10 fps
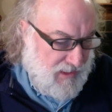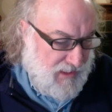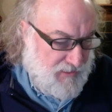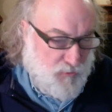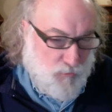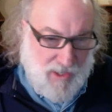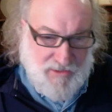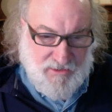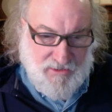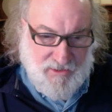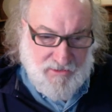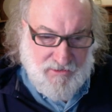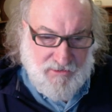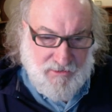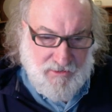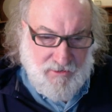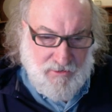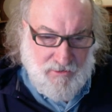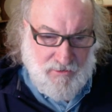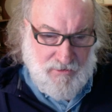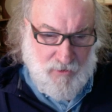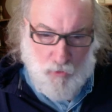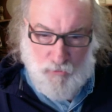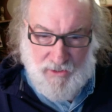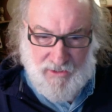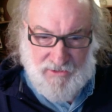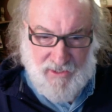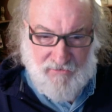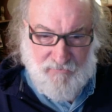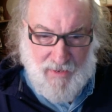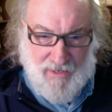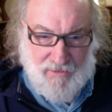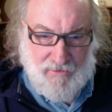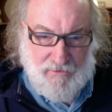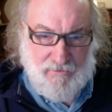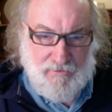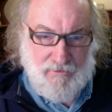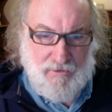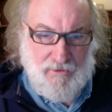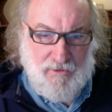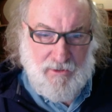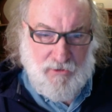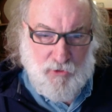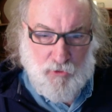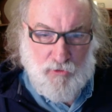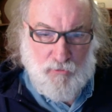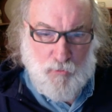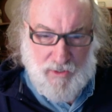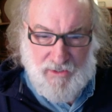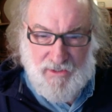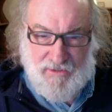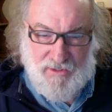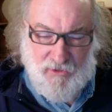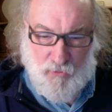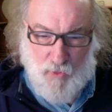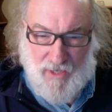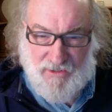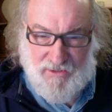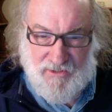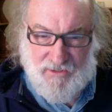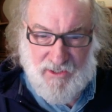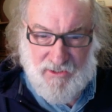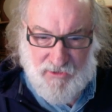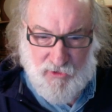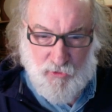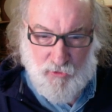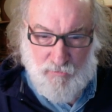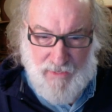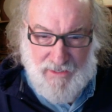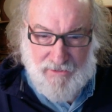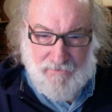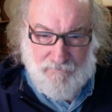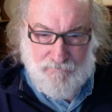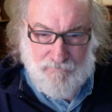And your righteousness, only a son of man. Your wickedness and your righteousness concern men.